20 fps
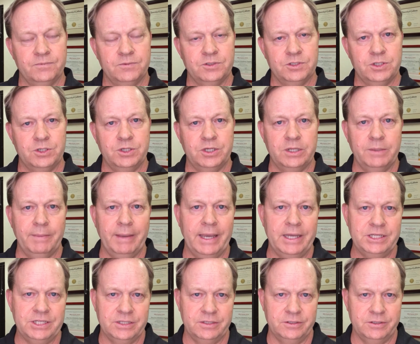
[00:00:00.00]
So you can
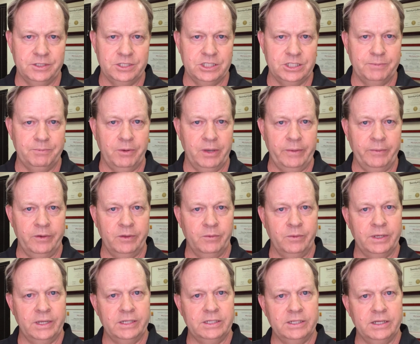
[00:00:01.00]
imagine her disappointment
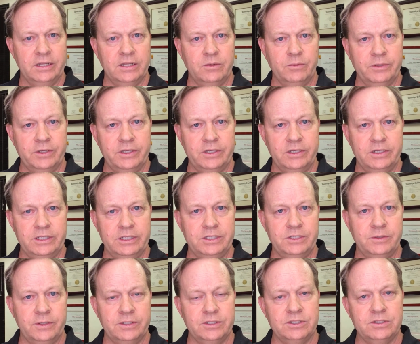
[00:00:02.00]
when I tell her we're going to need
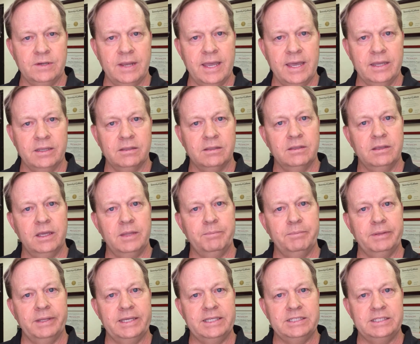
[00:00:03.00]
to extract and
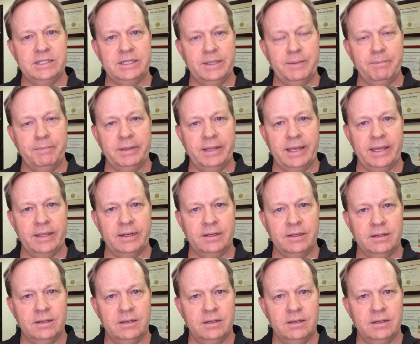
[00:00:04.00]
place an implant.